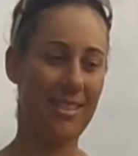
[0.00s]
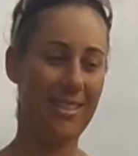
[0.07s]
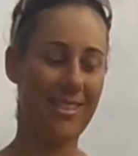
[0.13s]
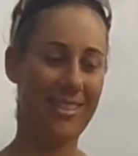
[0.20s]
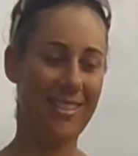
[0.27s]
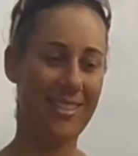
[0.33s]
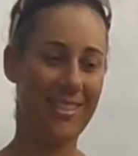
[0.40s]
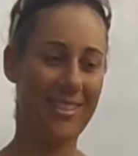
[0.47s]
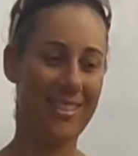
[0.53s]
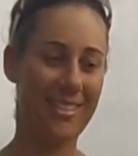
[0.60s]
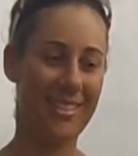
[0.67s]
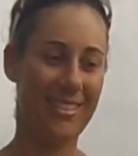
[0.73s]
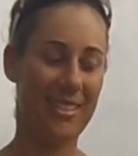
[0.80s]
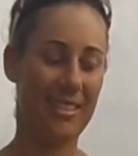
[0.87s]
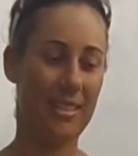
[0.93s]

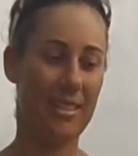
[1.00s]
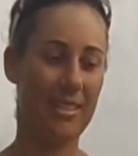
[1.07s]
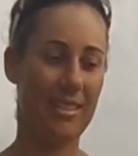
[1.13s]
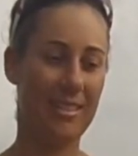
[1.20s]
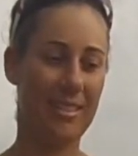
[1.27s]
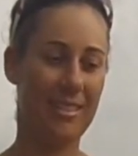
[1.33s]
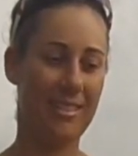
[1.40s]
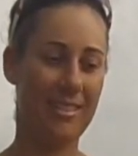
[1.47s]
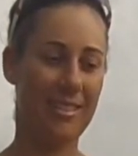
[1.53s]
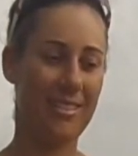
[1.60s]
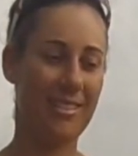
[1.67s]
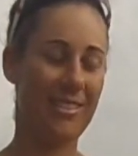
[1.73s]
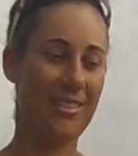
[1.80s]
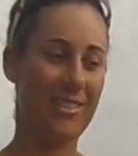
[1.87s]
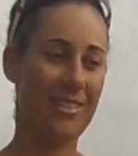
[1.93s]

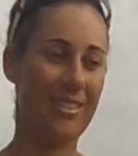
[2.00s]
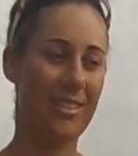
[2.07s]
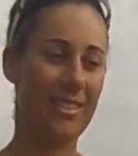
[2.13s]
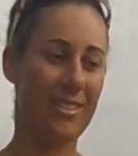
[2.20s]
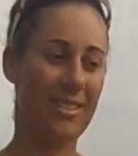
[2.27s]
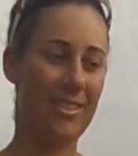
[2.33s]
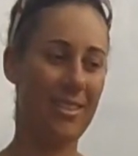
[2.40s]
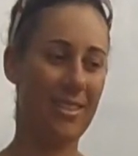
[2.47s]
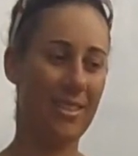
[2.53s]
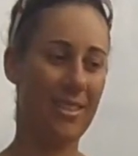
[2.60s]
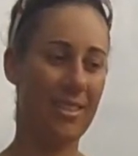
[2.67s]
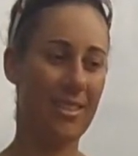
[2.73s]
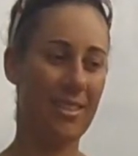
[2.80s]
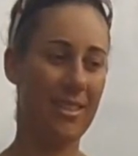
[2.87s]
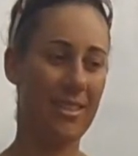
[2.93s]

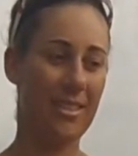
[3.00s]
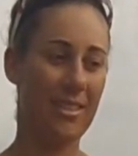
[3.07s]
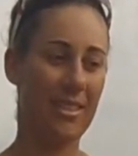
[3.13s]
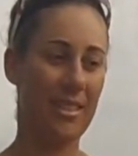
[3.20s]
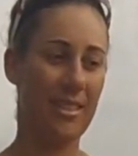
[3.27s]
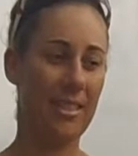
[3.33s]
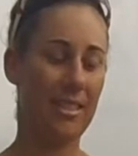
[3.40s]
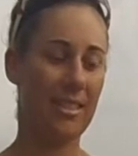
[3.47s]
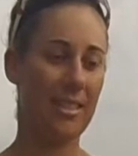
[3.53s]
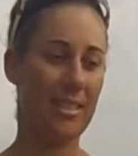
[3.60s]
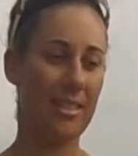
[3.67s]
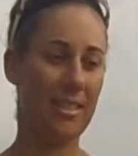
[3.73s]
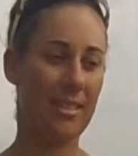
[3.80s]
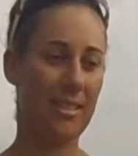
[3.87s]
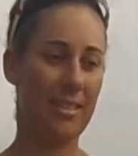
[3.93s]

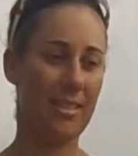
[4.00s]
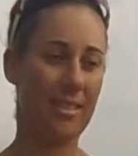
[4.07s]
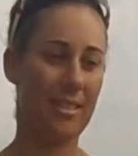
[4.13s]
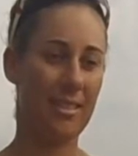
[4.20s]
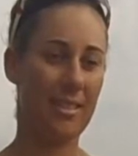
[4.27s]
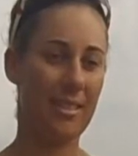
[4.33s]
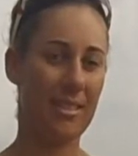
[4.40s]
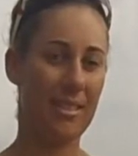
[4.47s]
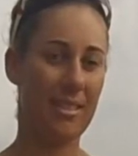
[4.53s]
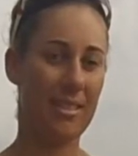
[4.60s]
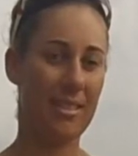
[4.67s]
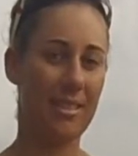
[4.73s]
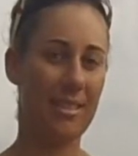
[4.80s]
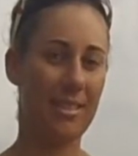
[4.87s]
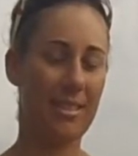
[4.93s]

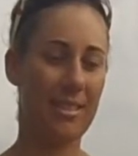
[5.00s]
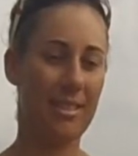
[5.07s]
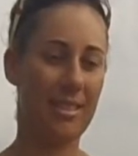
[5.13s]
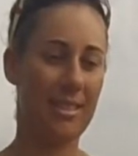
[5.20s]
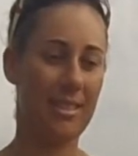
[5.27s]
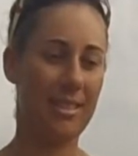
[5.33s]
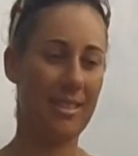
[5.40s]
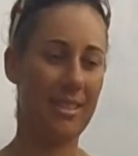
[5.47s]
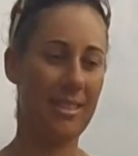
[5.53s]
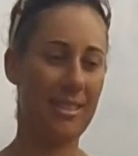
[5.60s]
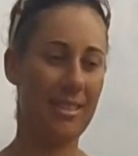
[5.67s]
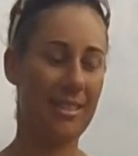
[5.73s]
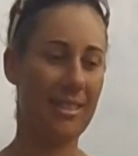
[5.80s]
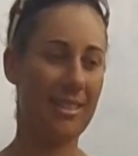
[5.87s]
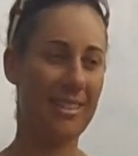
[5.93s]

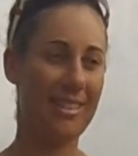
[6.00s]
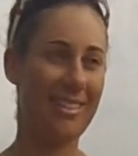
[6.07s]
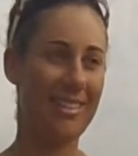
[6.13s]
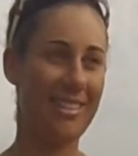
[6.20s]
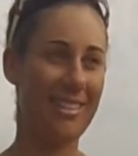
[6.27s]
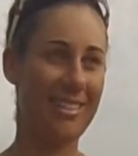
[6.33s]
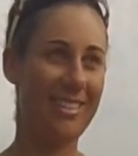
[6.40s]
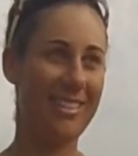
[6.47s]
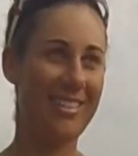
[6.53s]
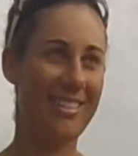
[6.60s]
(silent)